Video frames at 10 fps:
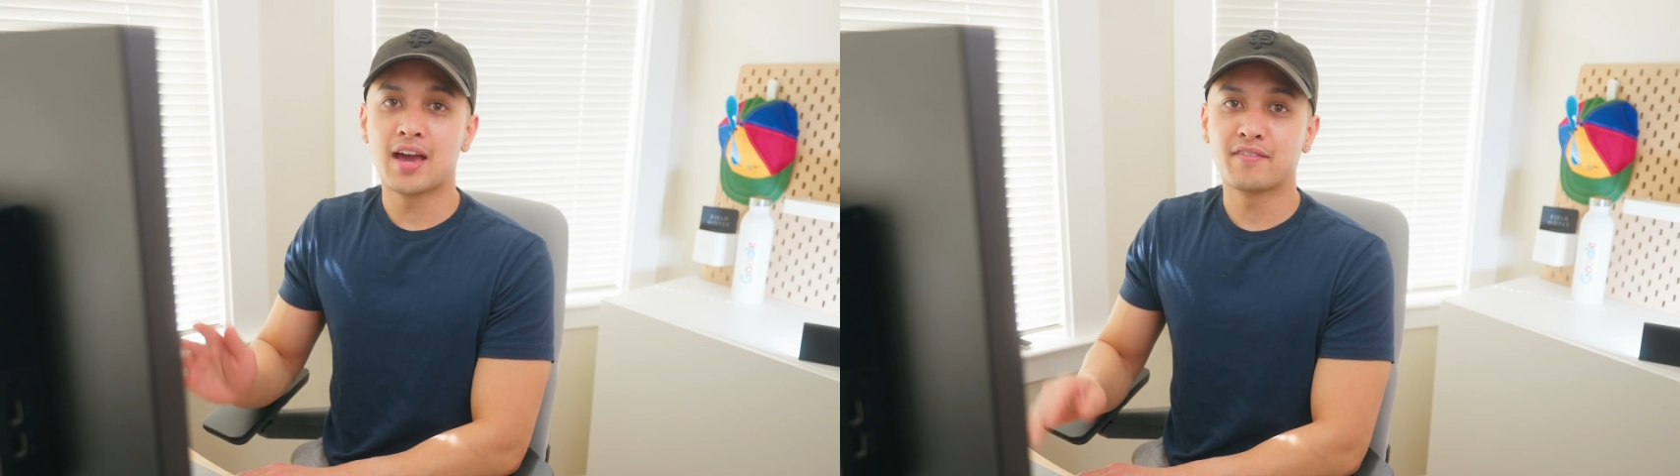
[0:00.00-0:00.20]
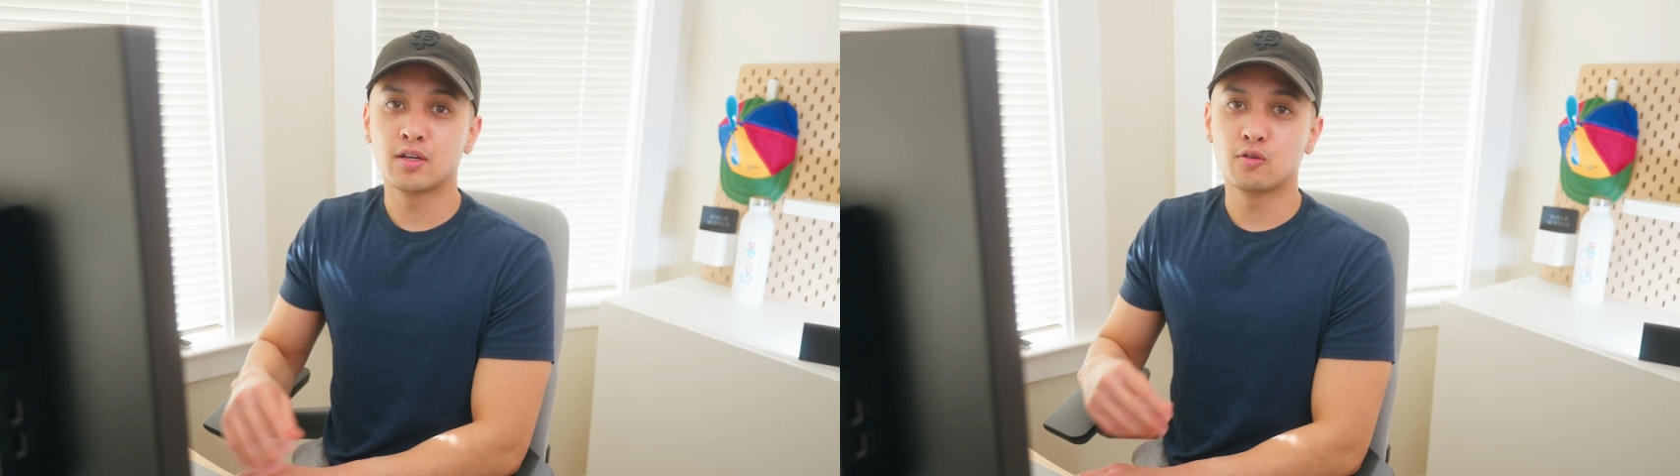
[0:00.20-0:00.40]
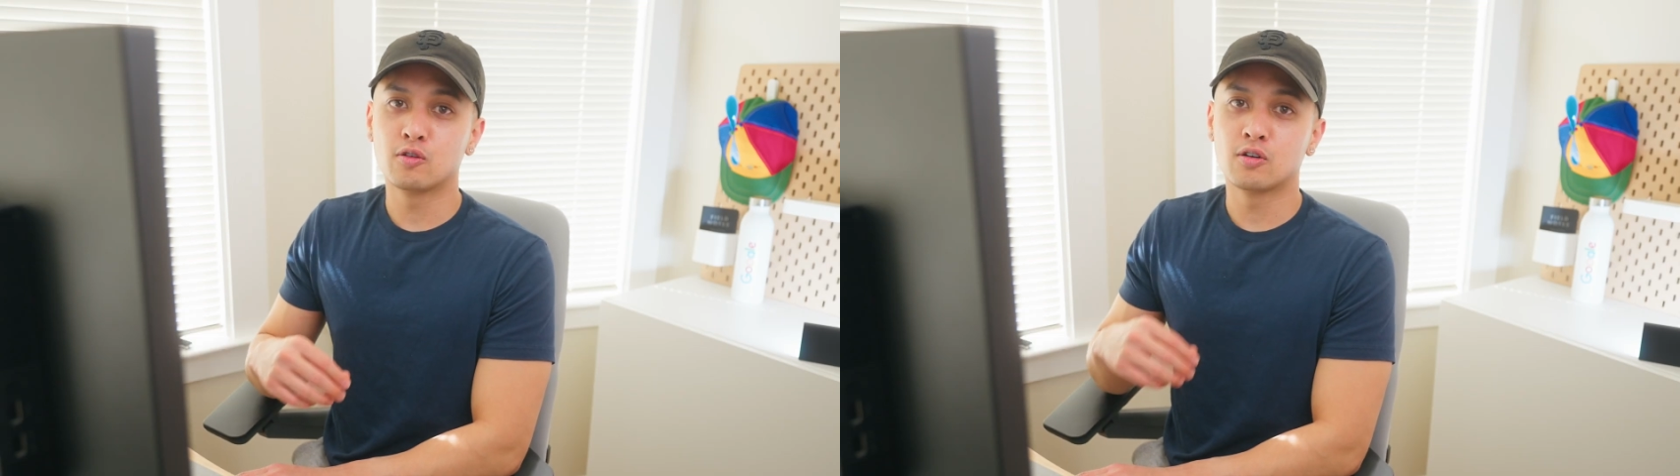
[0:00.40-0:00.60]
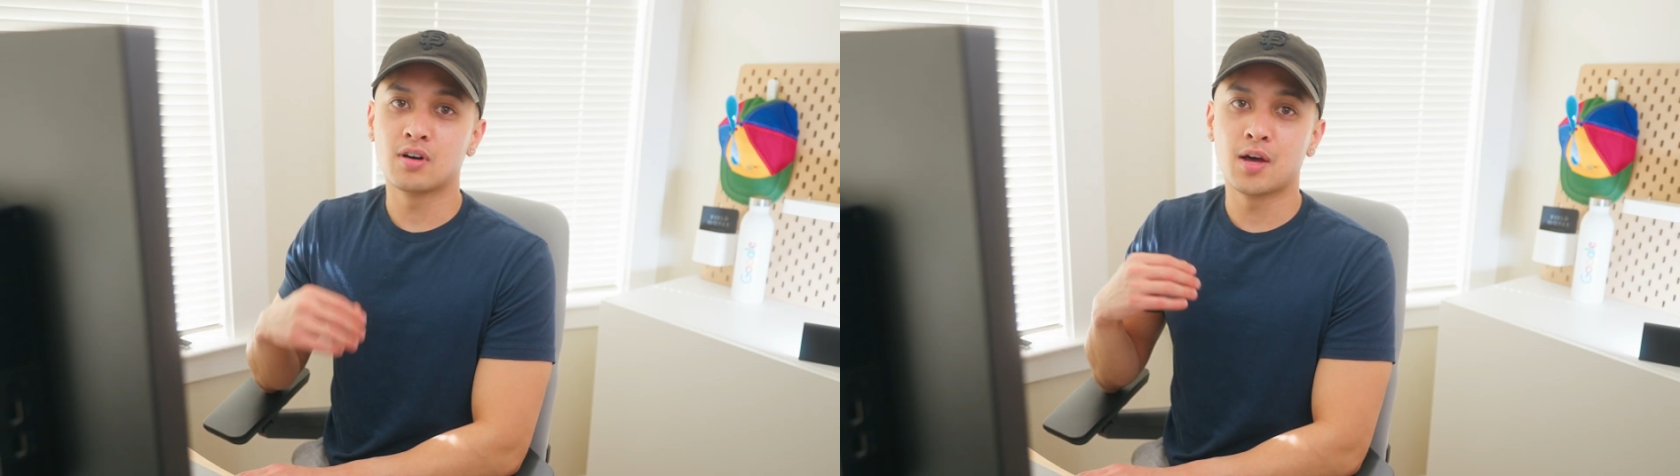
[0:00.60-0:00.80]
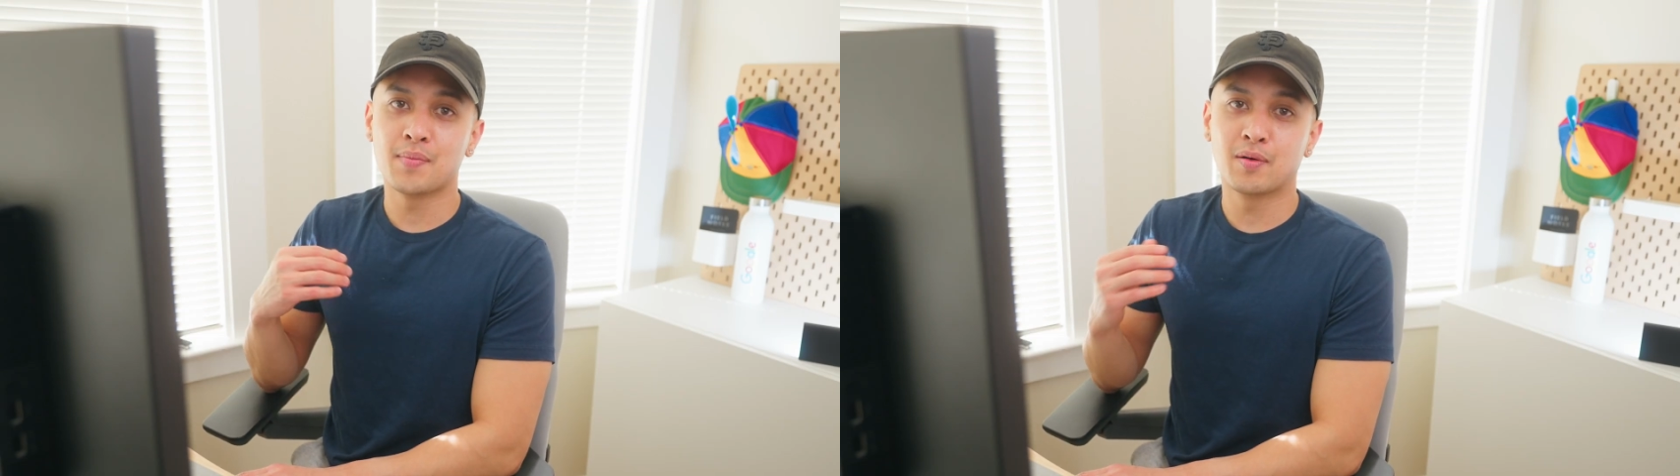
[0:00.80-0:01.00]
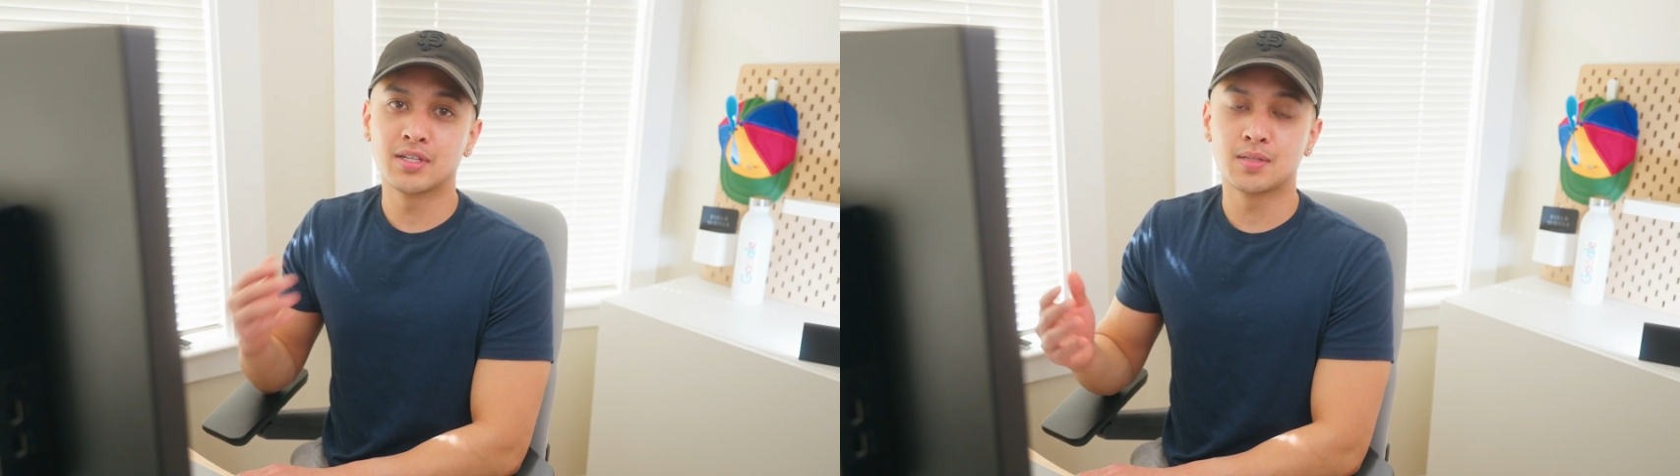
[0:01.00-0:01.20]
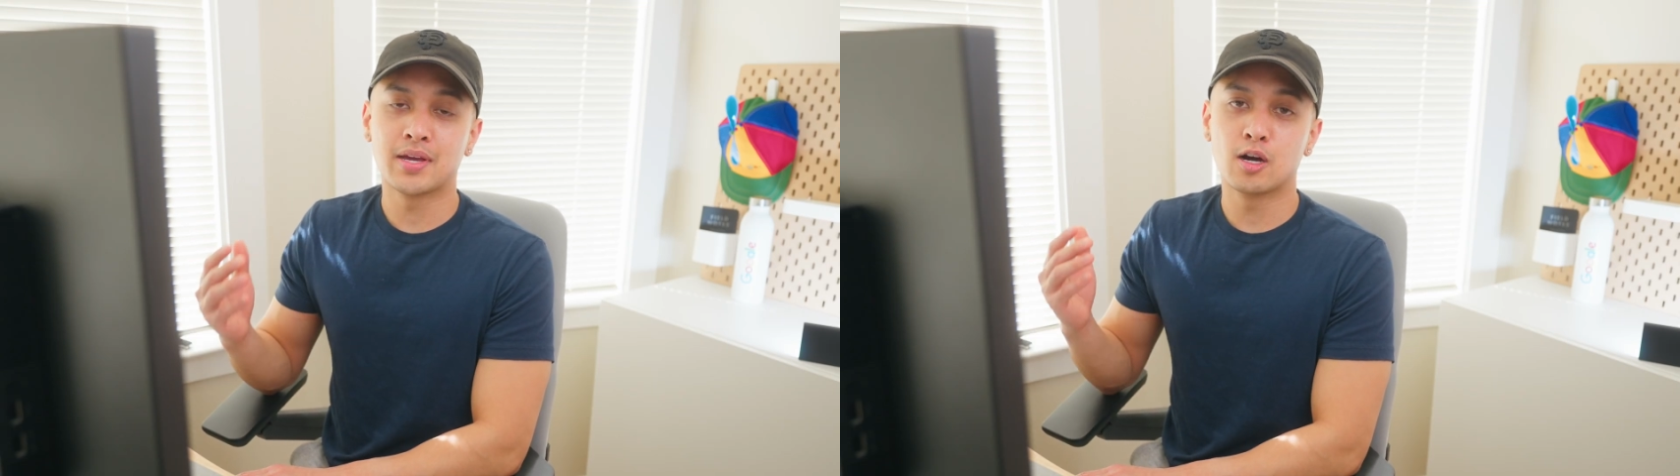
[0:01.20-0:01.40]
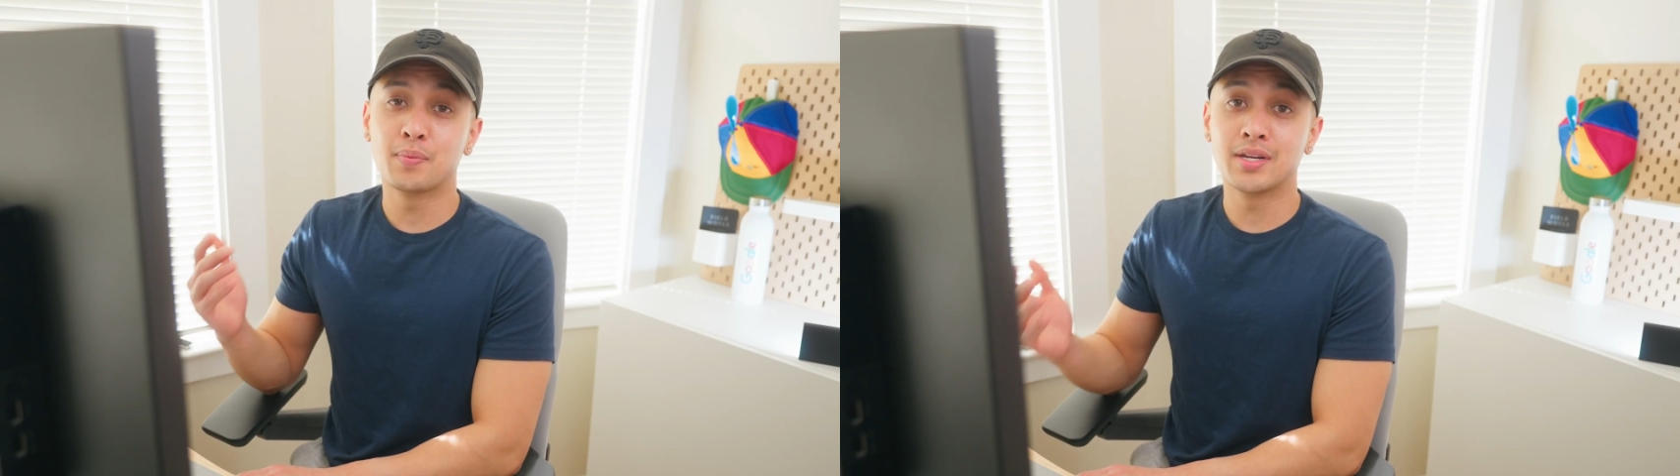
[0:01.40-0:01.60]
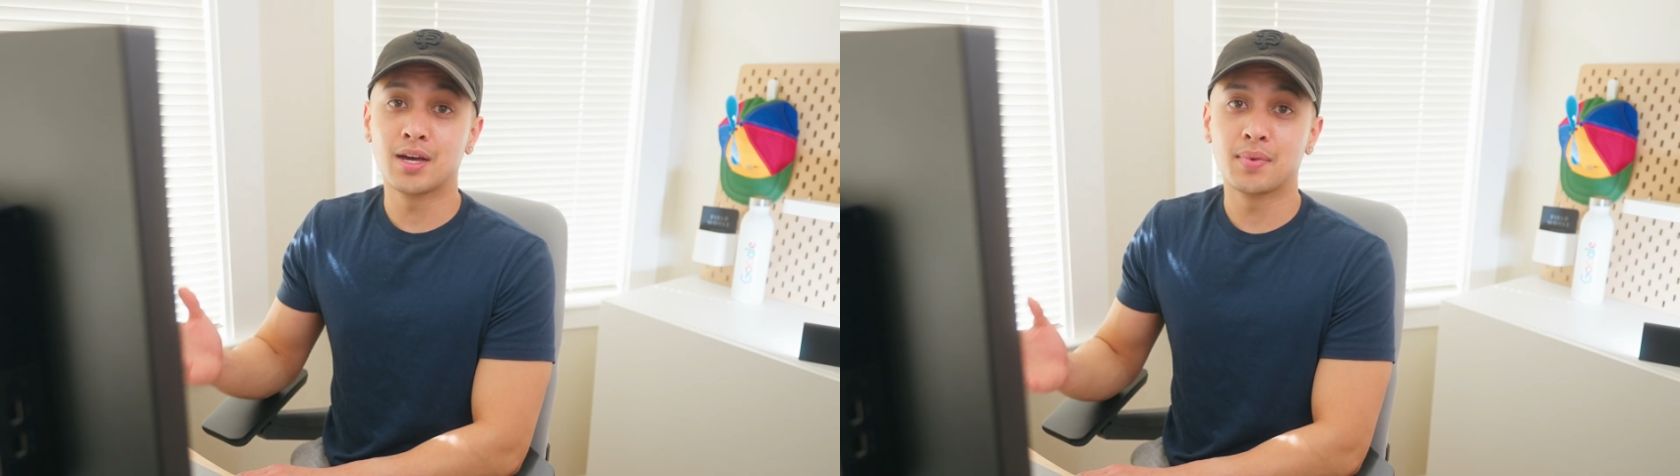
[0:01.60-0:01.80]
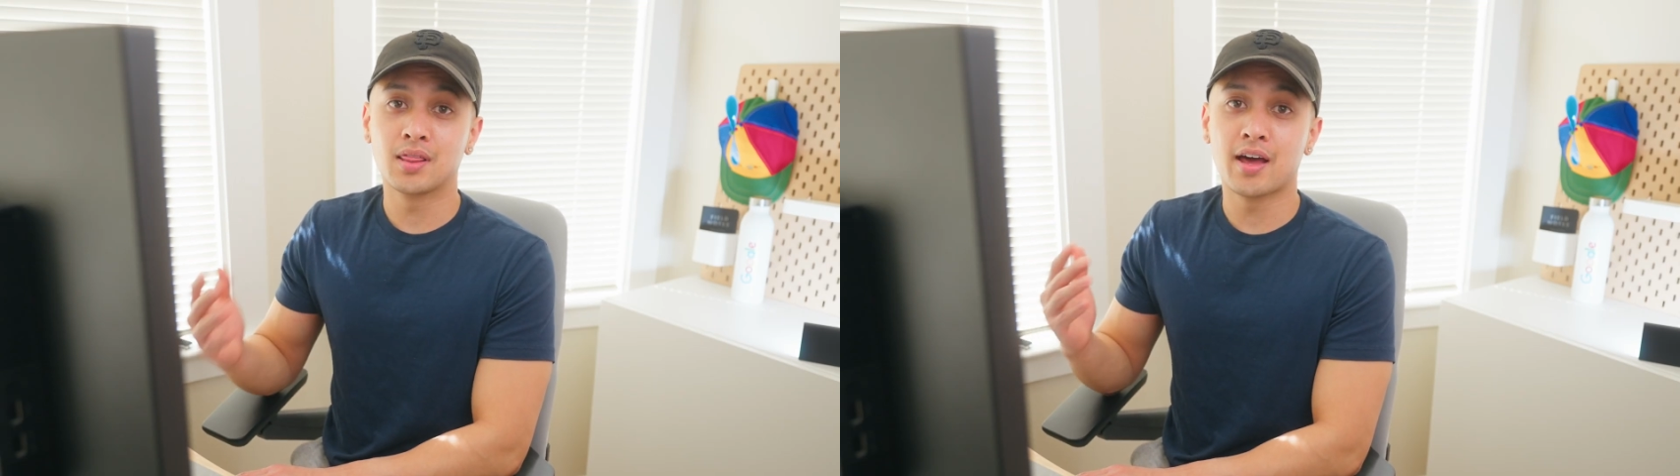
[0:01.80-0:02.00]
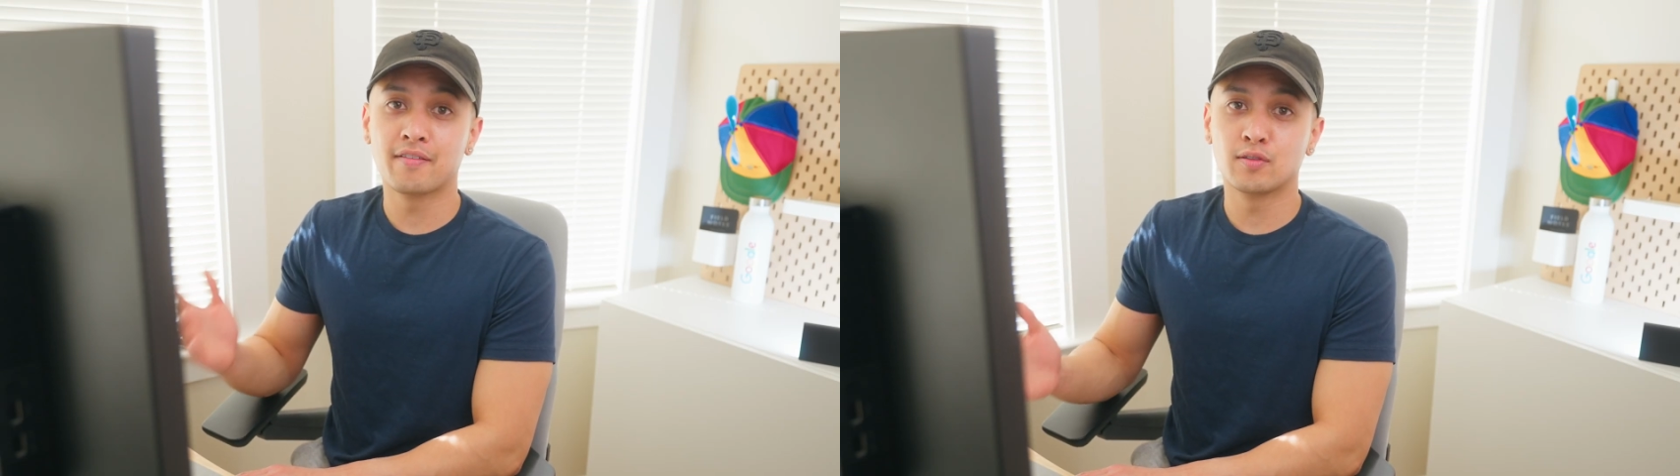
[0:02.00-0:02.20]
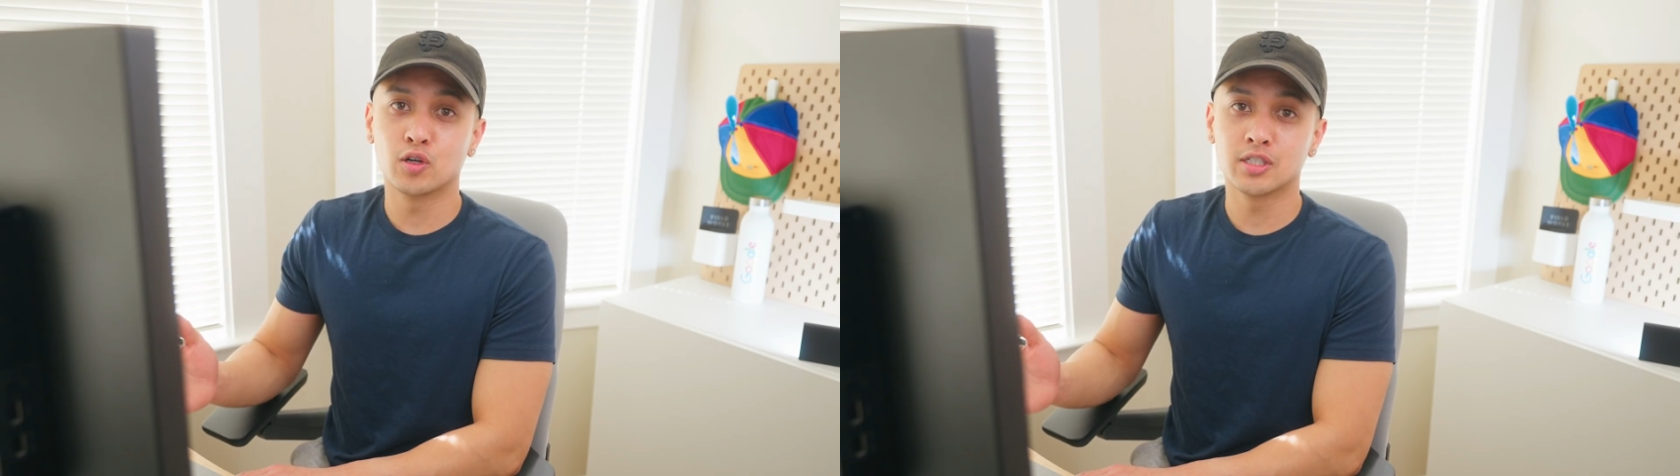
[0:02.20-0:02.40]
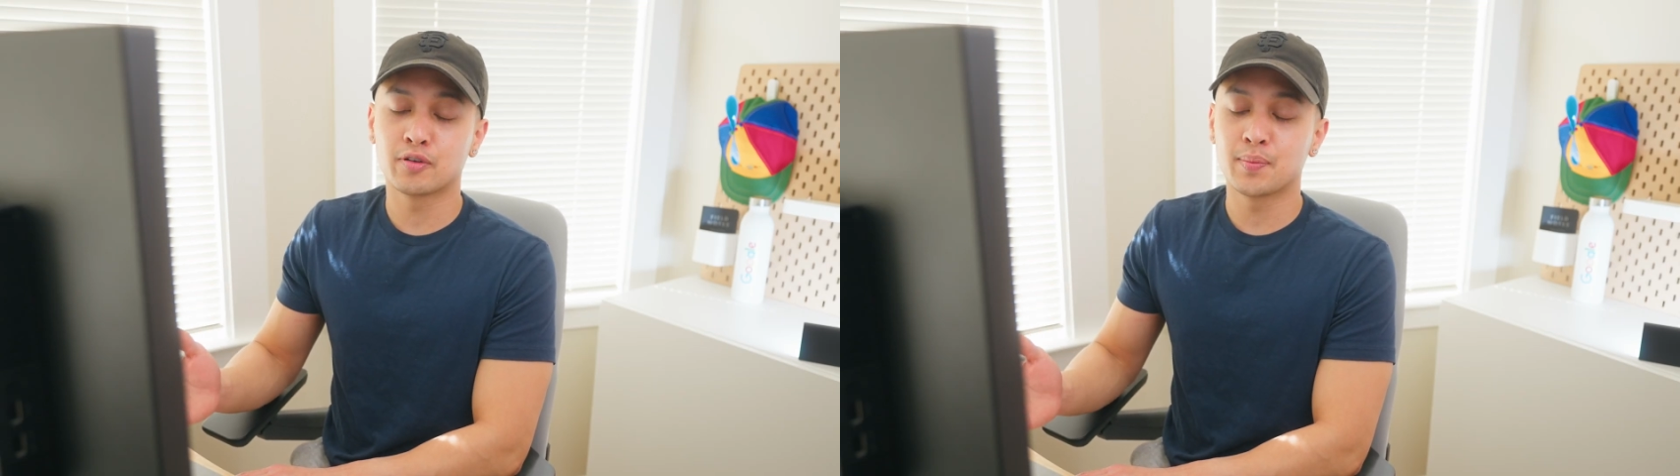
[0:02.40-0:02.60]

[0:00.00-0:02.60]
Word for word: having Google on my resume opened up a lot of doors for